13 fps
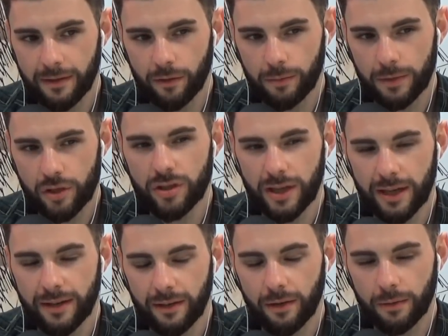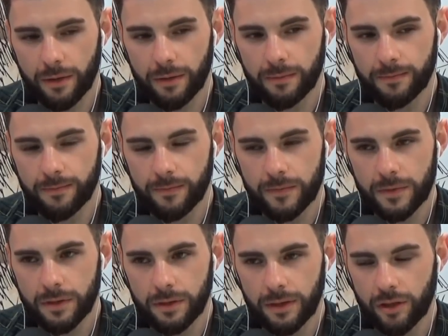Submission. Yeah, I think so too.
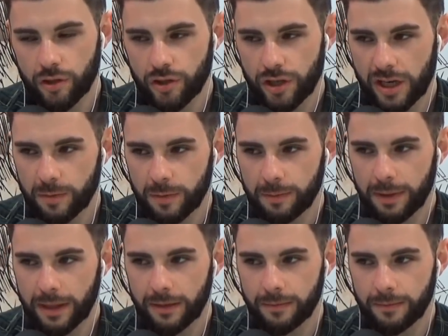I think I should change my pick.